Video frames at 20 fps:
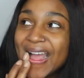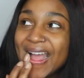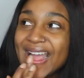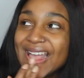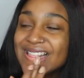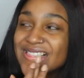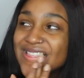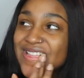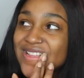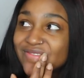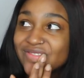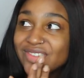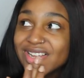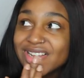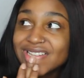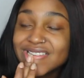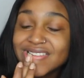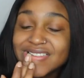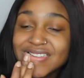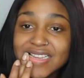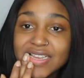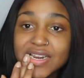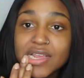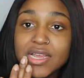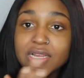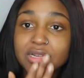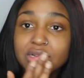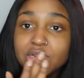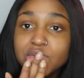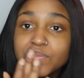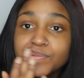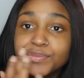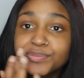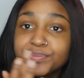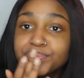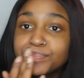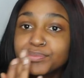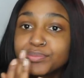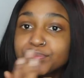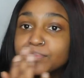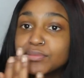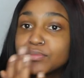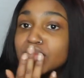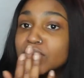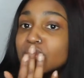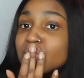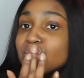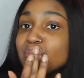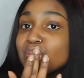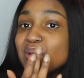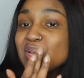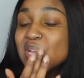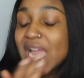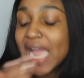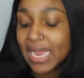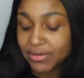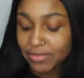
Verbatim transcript: I love Vaseline. But yeah,